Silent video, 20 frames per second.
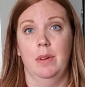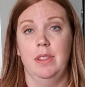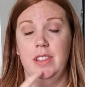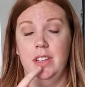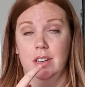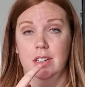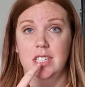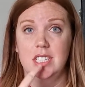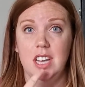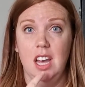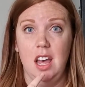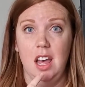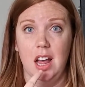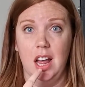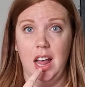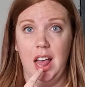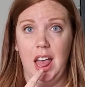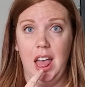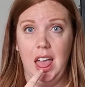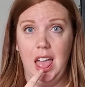with your
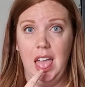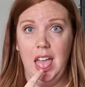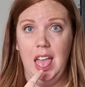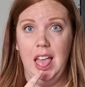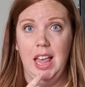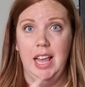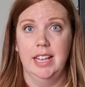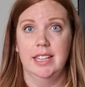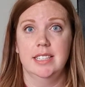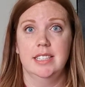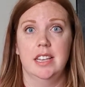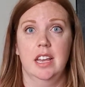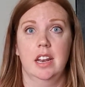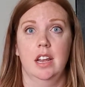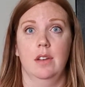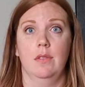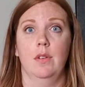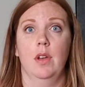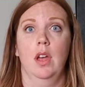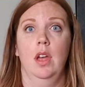tongue instead
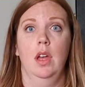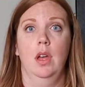of